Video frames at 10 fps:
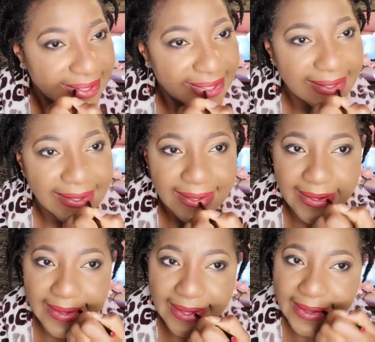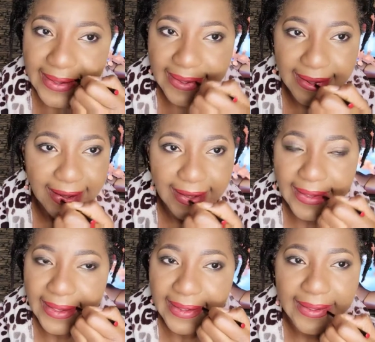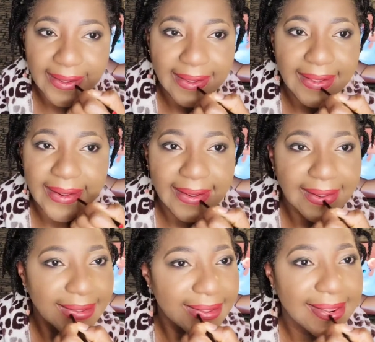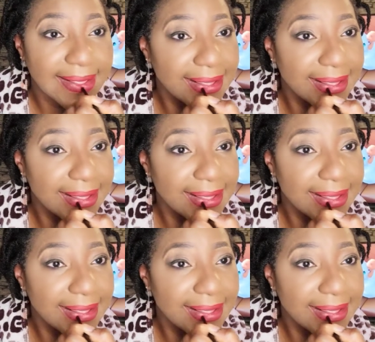So good. This one is it's like a dry one.